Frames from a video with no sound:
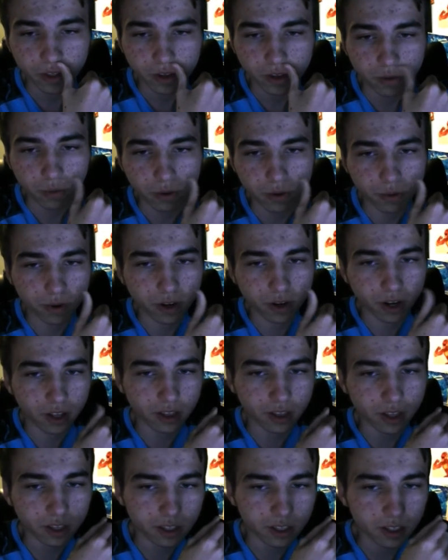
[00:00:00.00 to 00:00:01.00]
We were
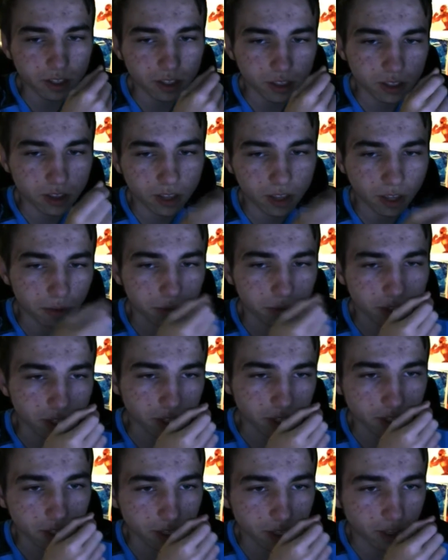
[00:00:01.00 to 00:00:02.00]
unlucky that we
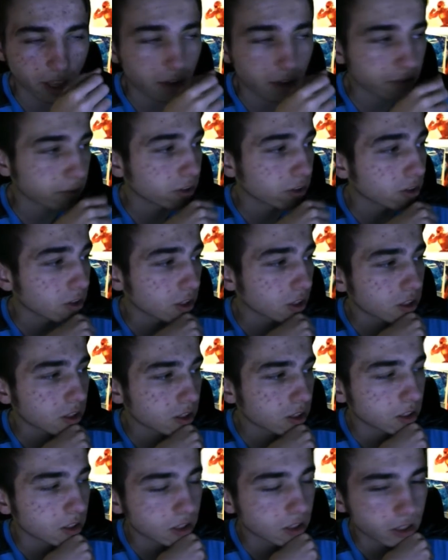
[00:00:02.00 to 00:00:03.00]
didn't get Alpha early,
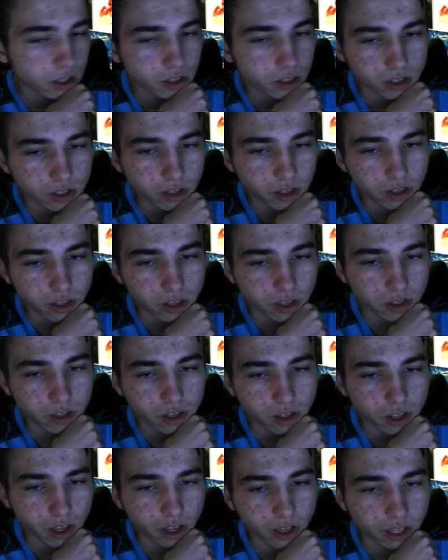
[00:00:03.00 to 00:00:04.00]

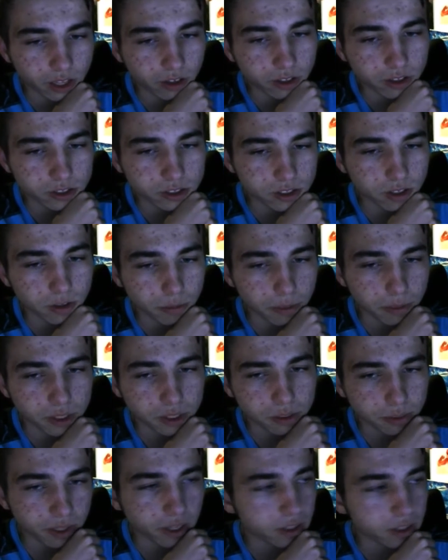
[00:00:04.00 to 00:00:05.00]
and I also
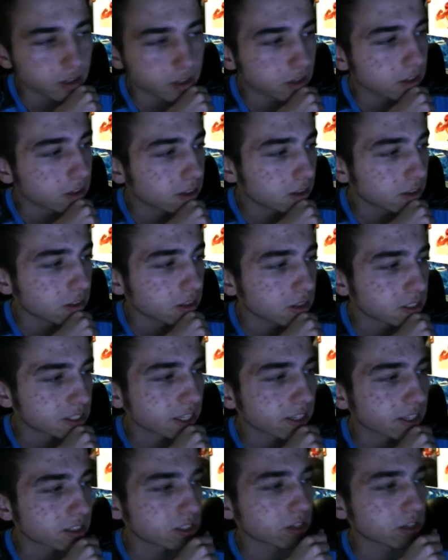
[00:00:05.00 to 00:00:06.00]
misplayed on the
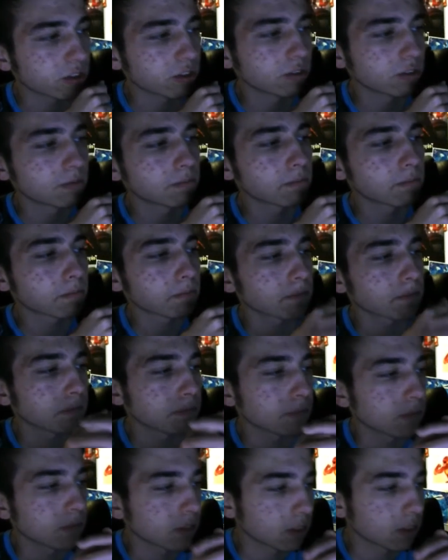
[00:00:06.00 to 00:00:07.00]
second turn
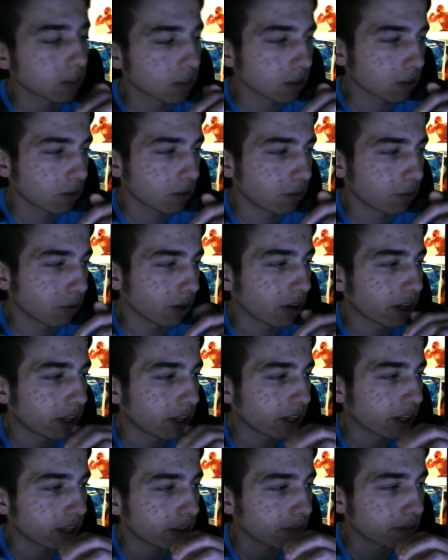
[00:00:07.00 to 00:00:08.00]
where I
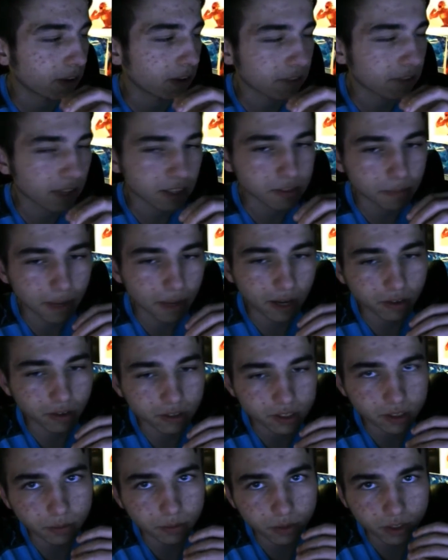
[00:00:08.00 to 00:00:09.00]
didn't get 5,000 power to
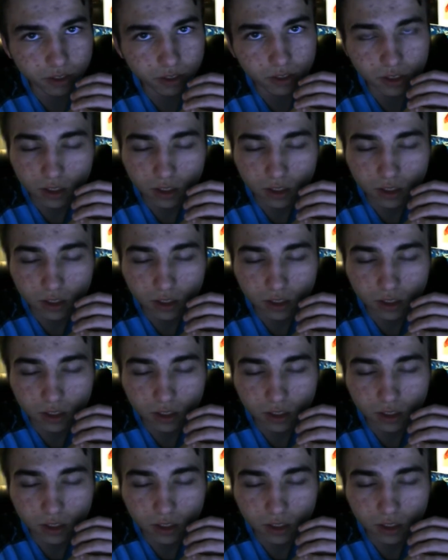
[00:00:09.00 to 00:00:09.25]
someone,